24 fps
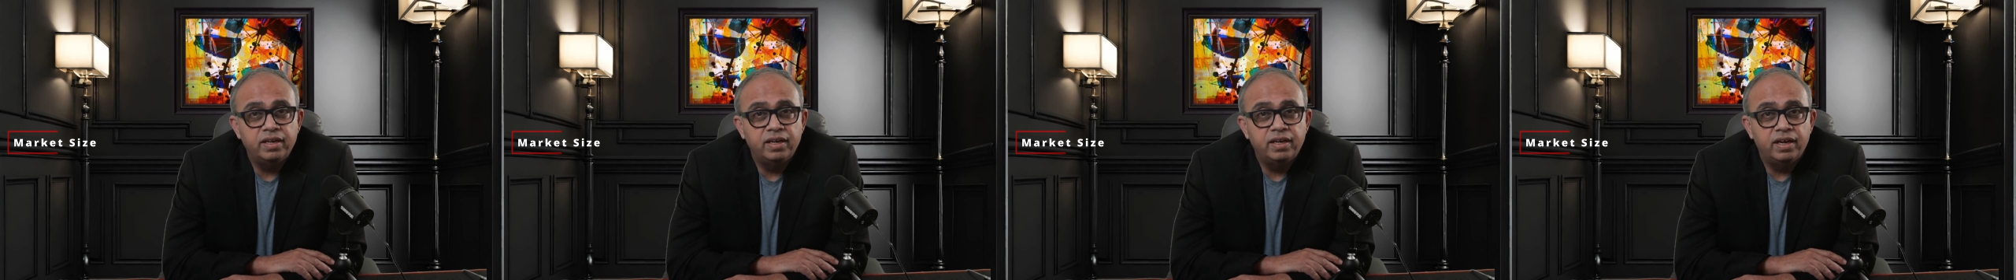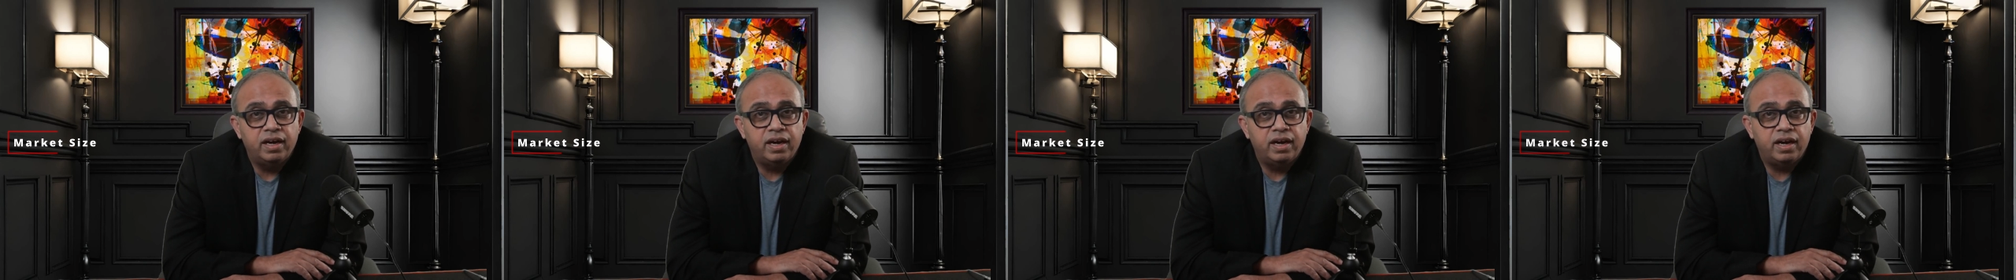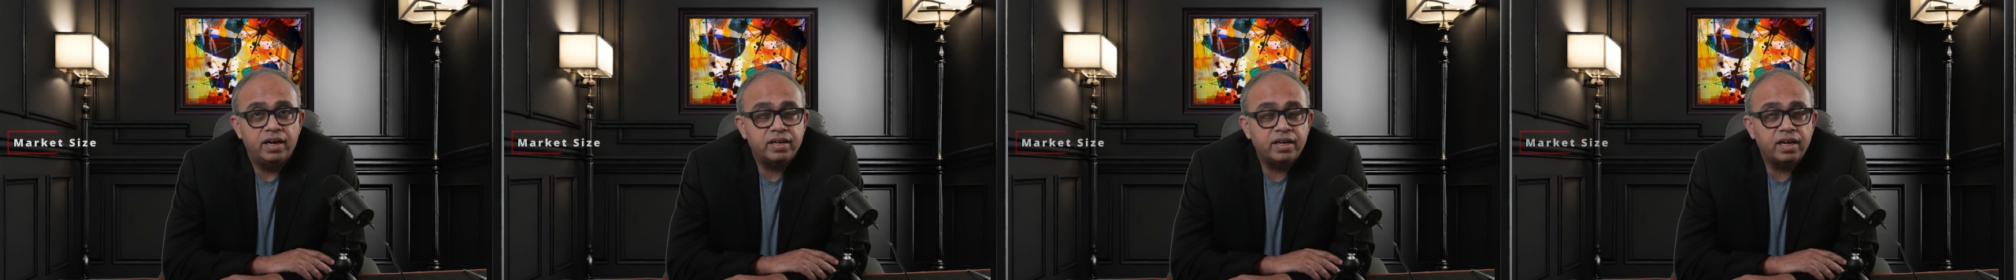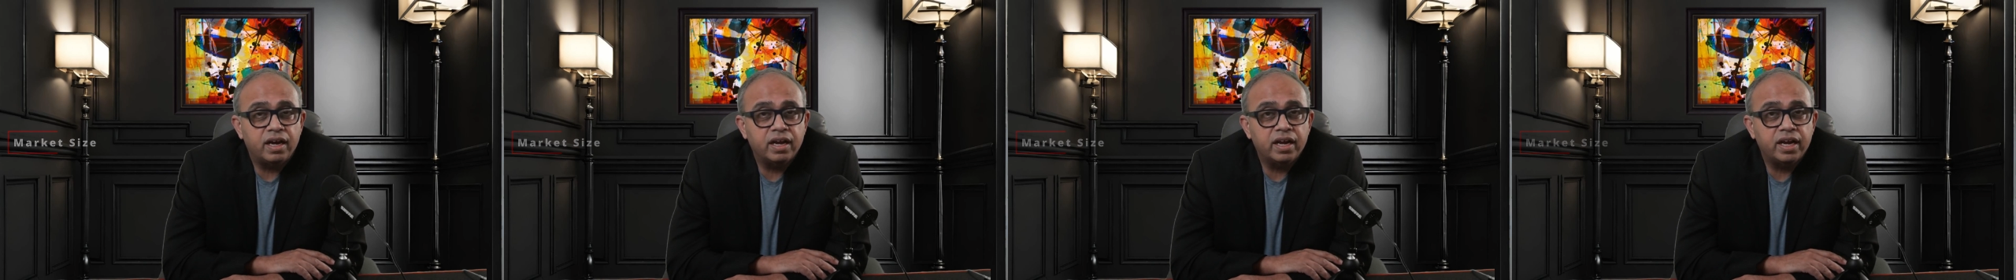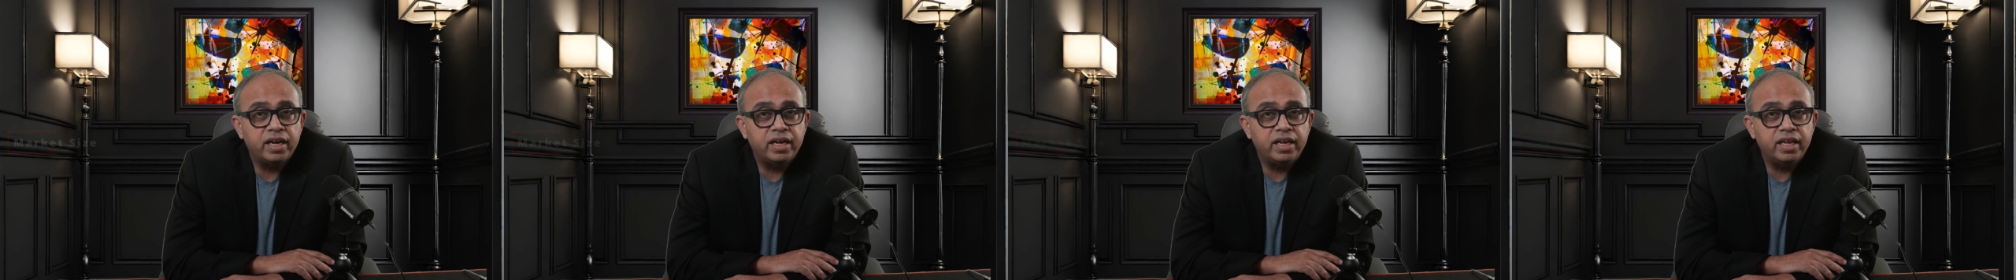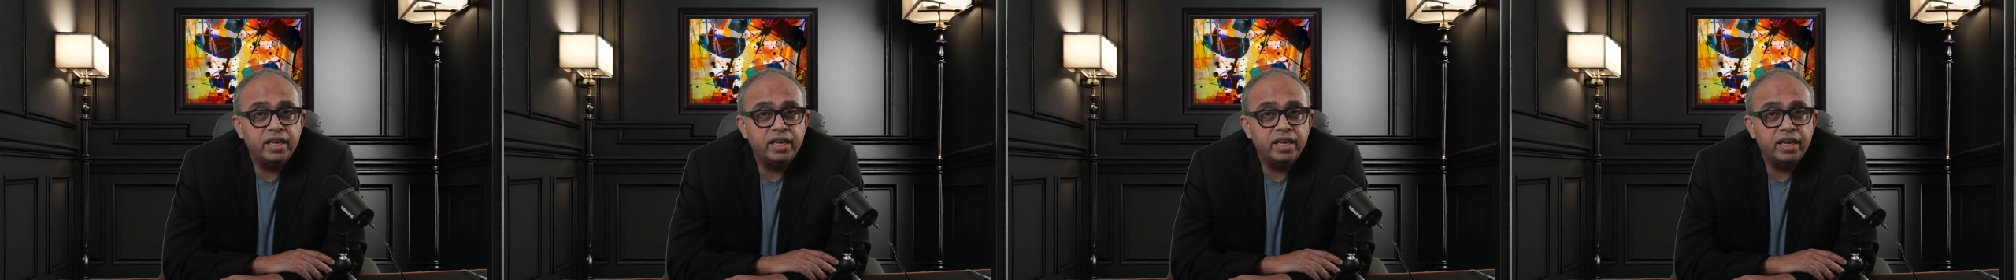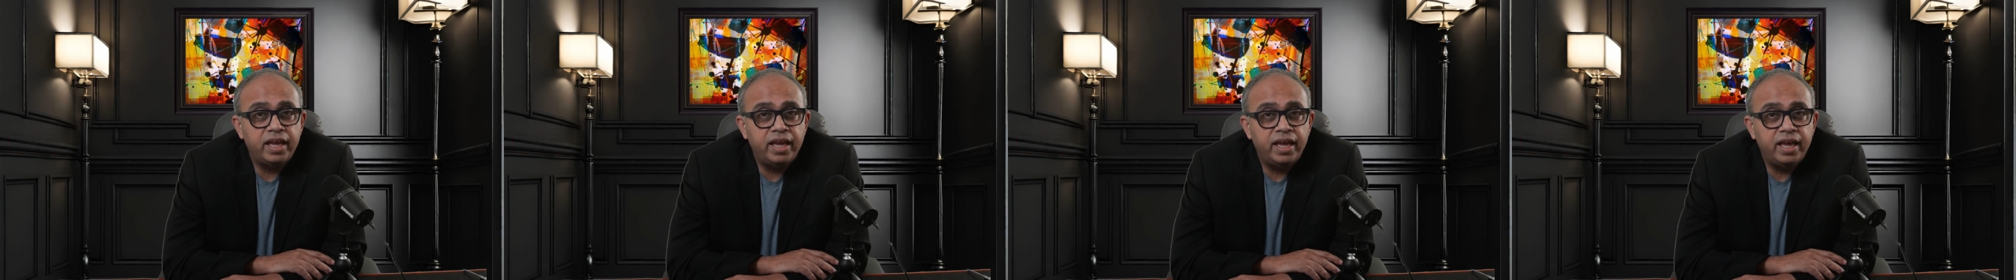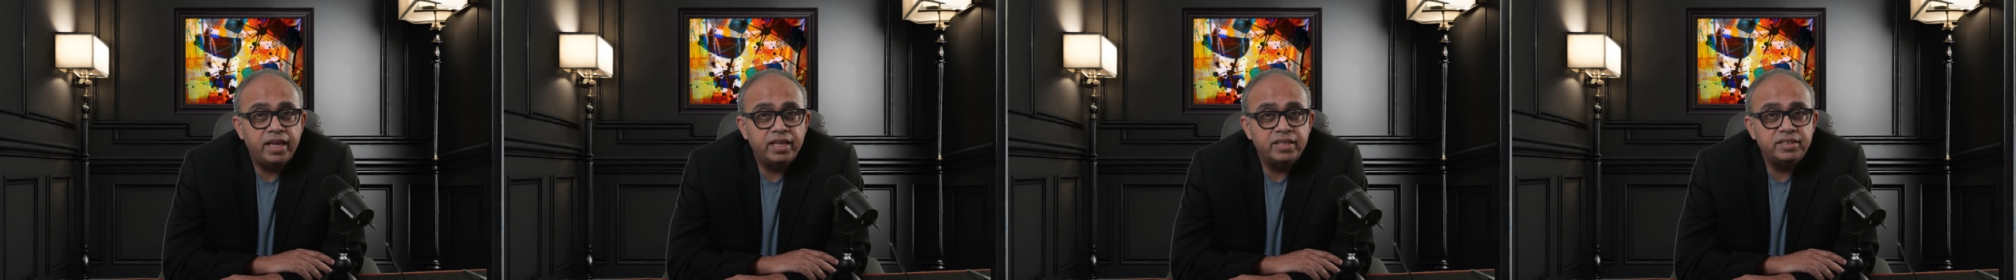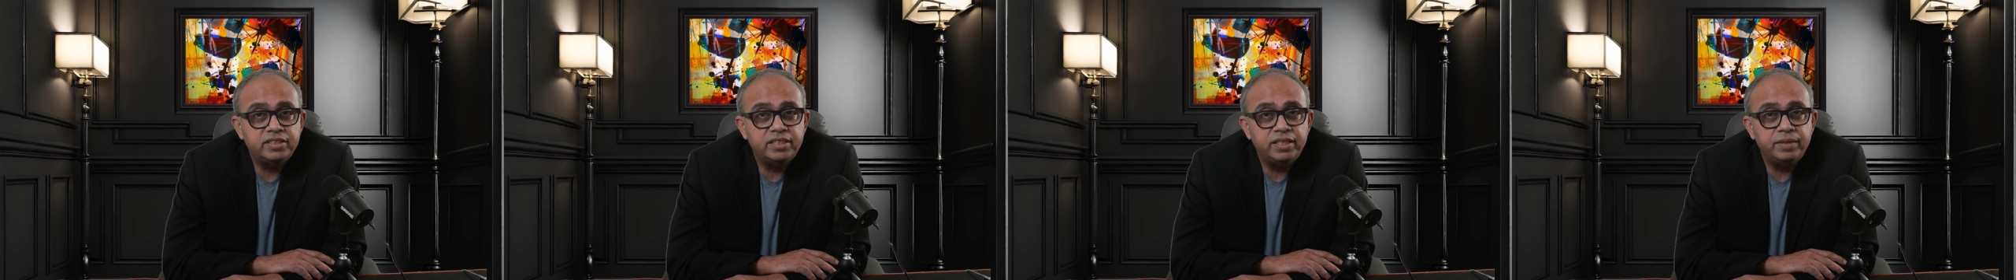uh, targeting
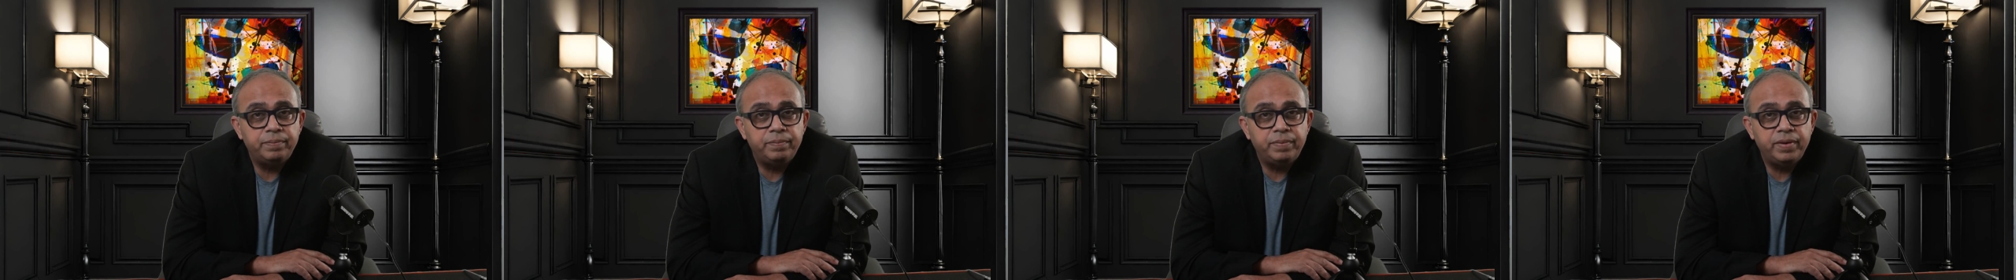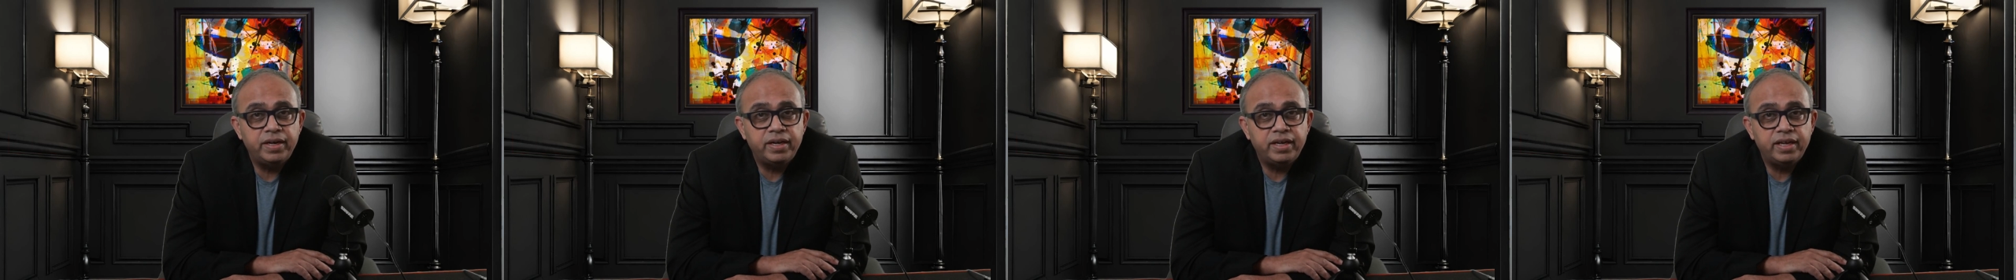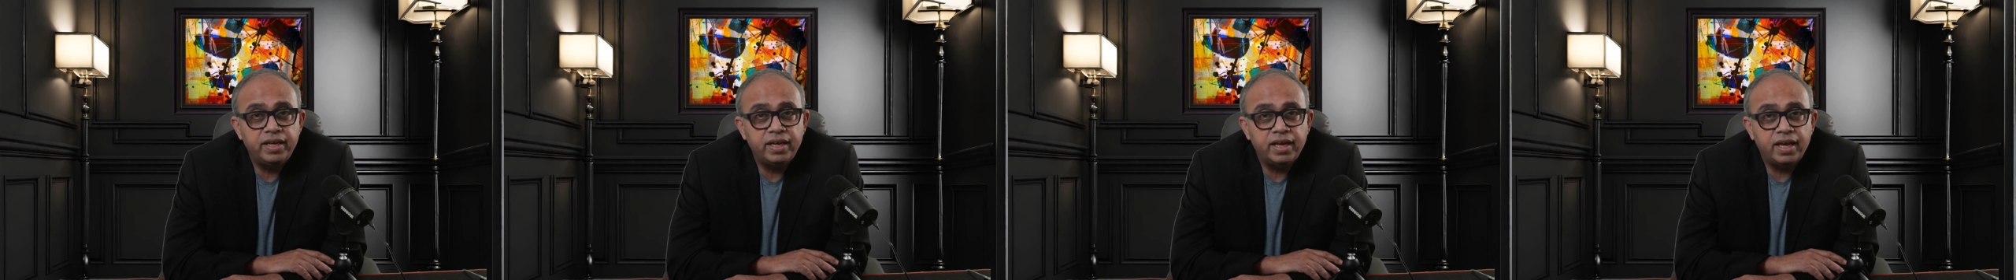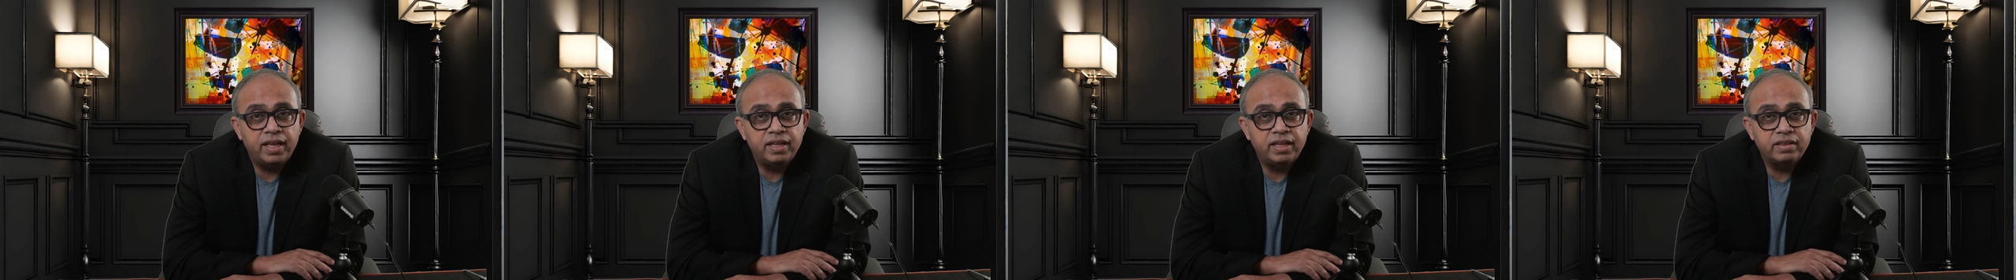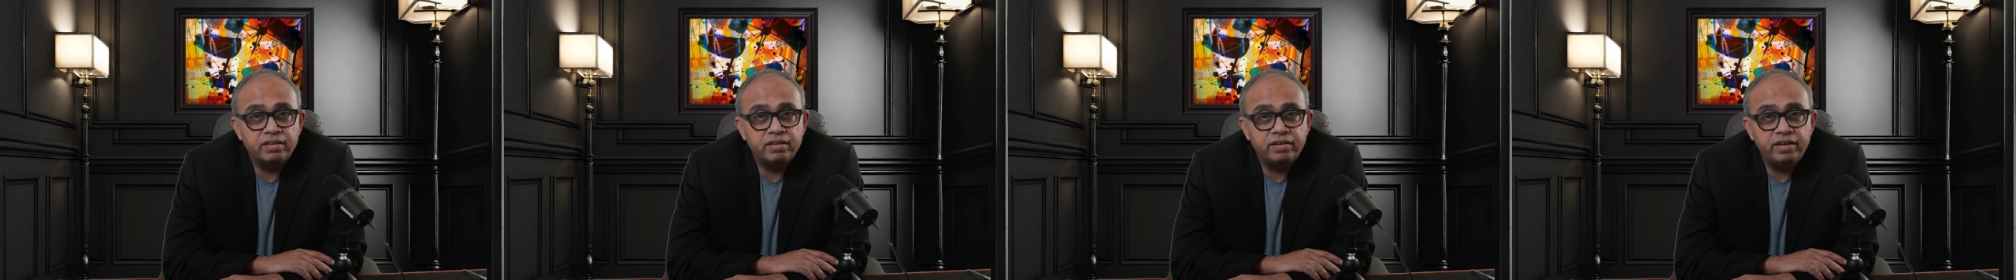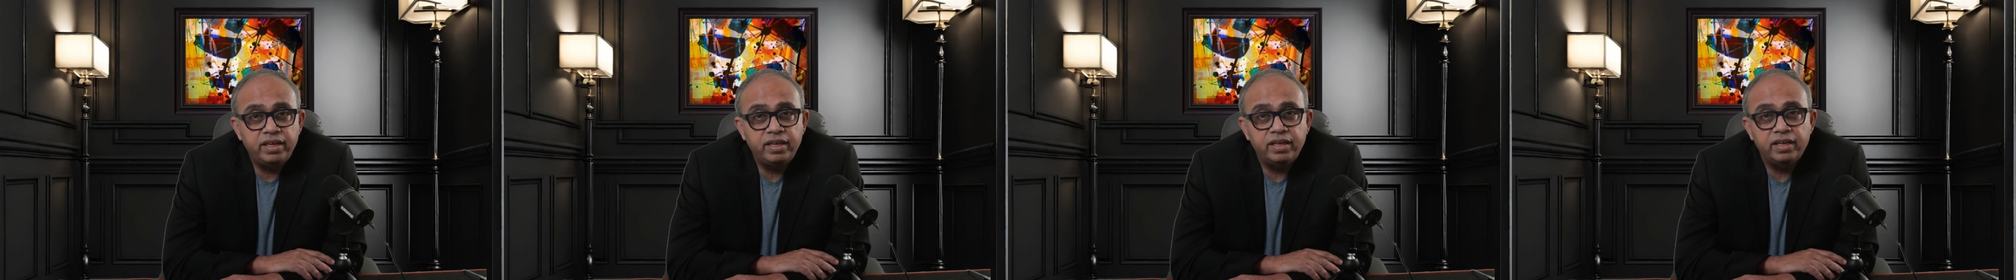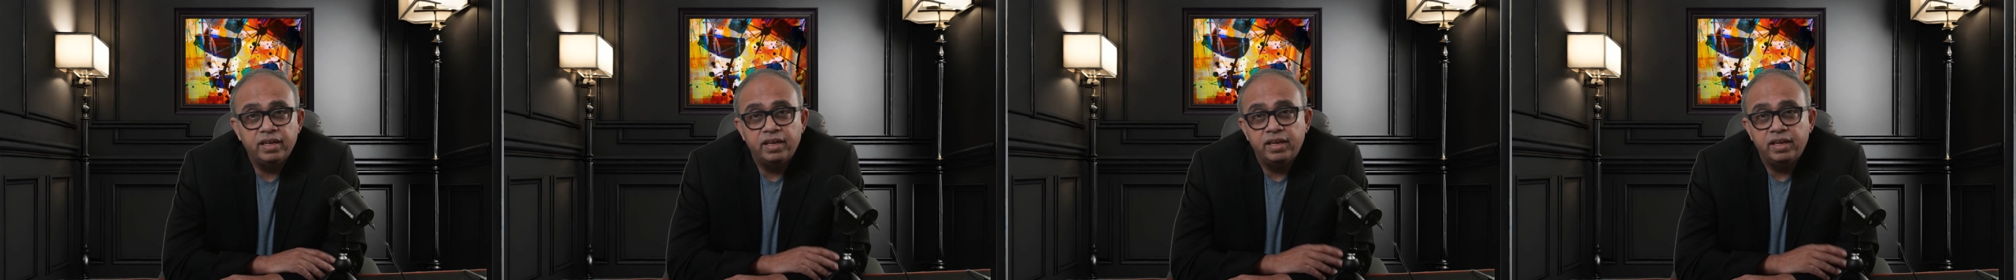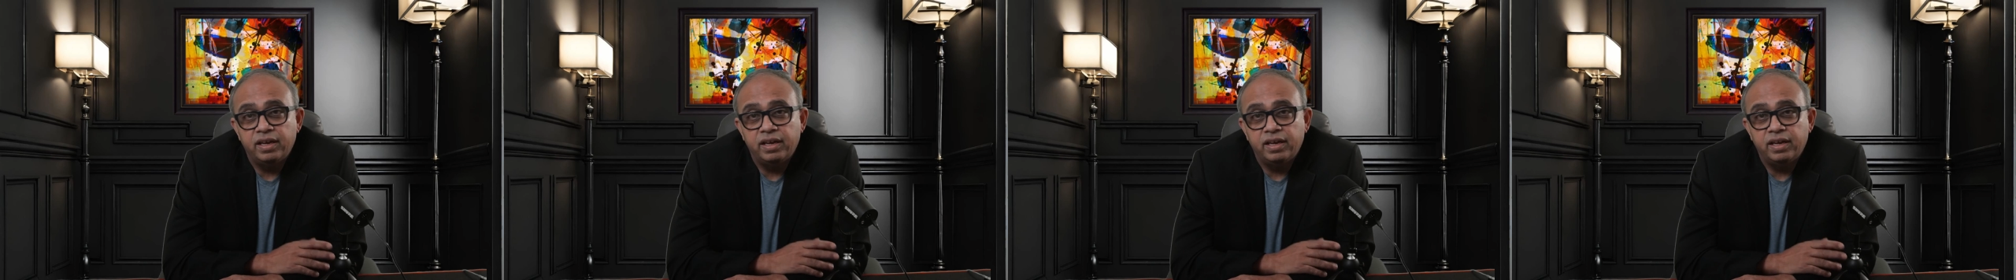ANGPTL3